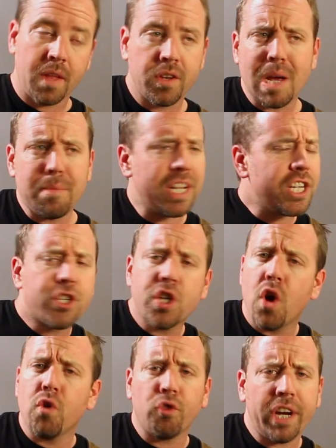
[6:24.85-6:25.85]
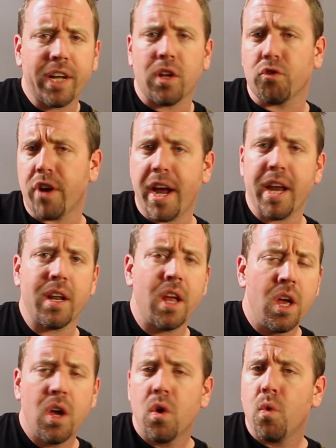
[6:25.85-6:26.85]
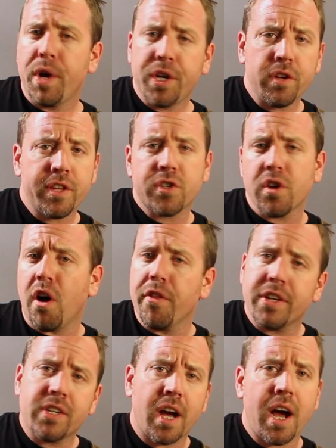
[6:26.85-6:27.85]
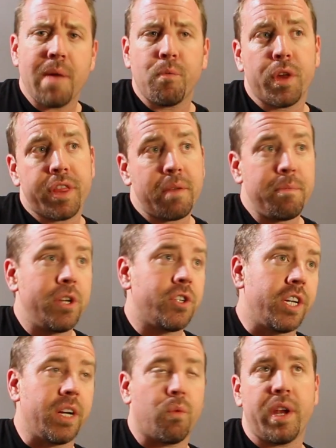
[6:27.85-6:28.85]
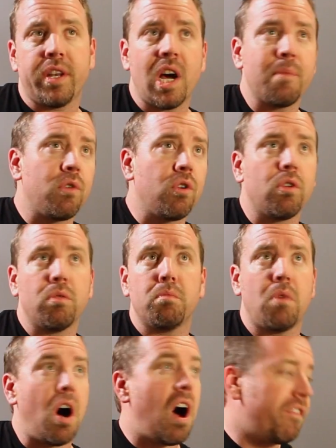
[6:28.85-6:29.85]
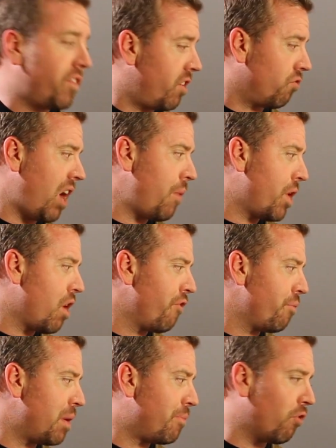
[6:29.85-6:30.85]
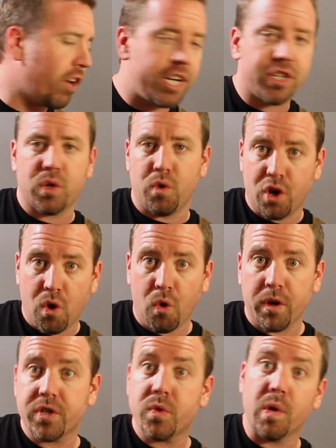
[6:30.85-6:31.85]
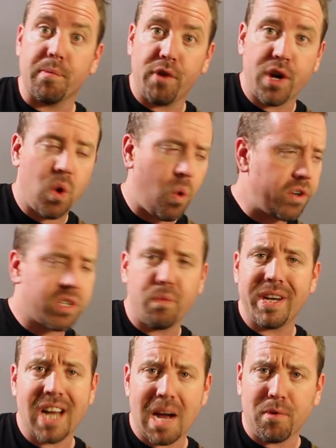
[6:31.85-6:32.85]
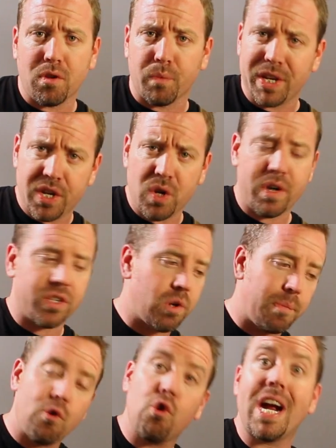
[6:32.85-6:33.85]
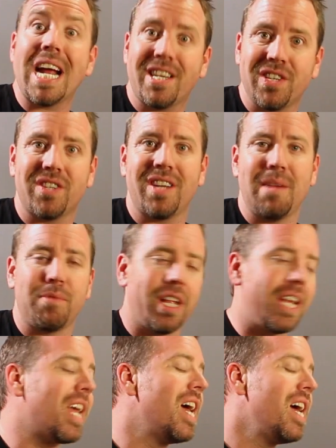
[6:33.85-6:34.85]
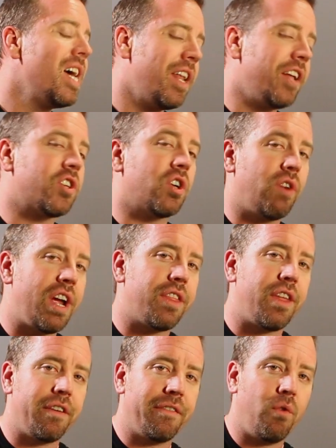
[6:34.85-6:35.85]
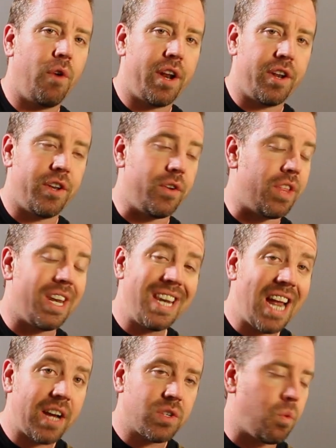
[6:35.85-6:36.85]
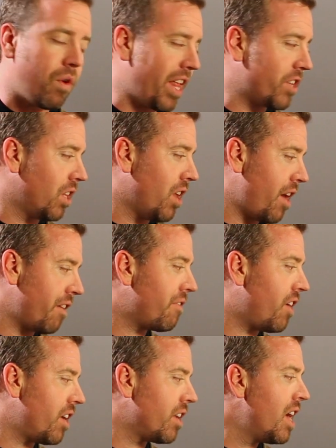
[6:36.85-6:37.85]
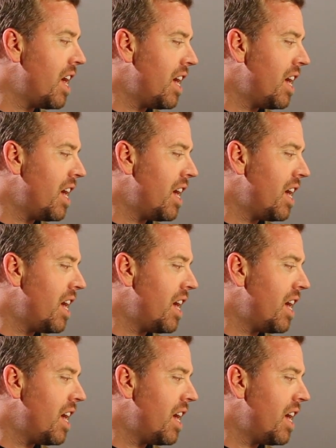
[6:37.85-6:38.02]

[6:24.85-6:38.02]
Doubling so real, right? We do this all the time within music. We double often, right? We go from a bridge to a chorus to a pre-chorus, and we double. We do it. So practice doubling, and it's a great thing for you to do. The next one that's a lot of fun